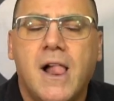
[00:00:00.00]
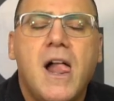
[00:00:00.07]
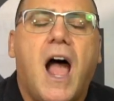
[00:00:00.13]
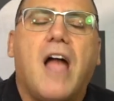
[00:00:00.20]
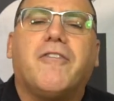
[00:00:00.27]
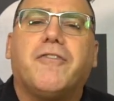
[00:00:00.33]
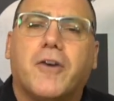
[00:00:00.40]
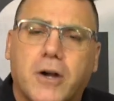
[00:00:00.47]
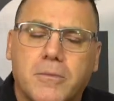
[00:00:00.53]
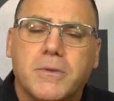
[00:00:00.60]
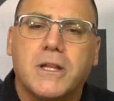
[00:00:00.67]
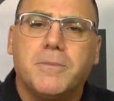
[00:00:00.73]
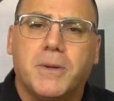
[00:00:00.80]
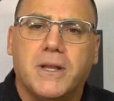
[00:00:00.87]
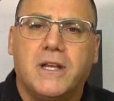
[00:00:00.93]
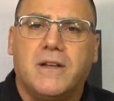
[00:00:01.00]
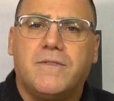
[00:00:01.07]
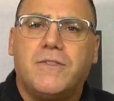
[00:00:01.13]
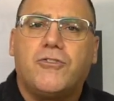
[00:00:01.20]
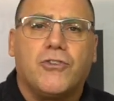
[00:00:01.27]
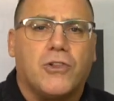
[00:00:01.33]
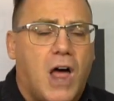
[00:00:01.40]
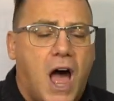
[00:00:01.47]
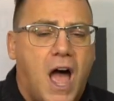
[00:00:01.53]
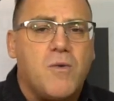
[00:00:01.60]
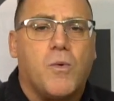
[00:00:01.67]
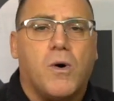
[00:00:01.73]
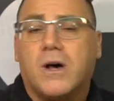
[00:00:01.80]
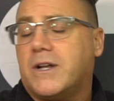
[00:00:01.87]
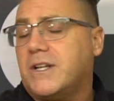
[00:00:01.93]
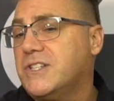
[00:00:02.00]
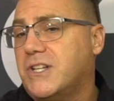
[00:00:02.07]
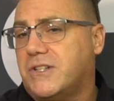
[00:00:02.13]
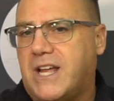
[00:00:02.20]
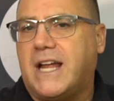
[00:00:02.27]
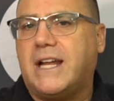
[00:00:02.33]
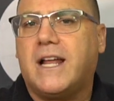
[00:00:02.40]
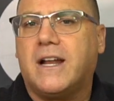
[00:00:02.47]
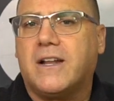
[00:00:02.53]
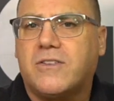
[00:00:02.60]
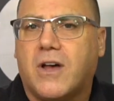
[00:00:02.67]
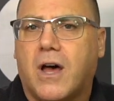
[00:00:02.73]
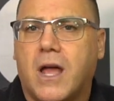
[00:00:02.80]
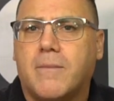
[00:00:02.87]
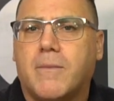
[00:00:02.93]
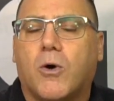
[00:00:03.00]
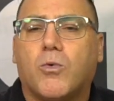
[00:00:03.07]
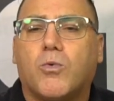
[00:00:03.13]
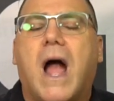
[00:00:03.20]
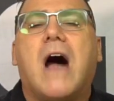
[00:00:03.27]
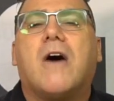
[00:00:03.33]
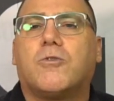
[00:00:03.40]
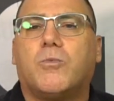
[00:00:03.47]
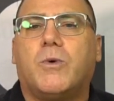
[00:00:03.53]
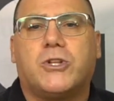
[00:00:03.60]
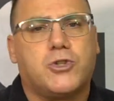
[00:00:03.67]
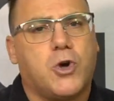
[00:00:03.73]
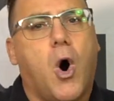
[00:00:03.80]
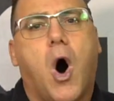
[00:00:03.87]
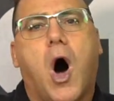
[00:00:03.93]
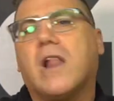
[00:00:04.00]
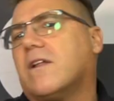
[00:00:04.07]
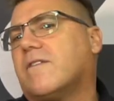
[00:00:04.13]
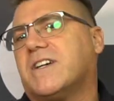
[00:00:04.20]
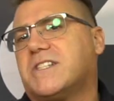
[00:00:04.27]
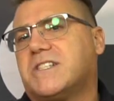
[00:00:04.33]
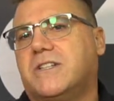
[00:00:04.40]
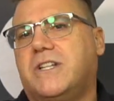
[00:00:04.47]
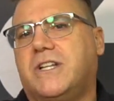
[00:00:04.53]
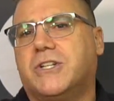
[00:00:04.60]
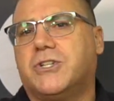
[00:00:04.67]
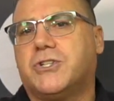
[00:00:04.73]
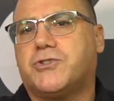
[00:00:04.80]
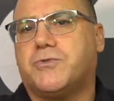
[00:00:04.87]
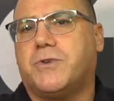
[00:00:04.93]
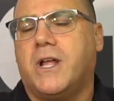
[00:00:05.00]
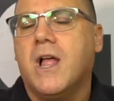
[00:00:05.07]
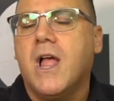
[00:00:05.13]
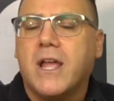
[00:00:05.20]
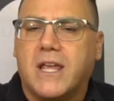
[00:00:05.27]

I firmly believe that July 1 is a date and a time around which all of us in the industry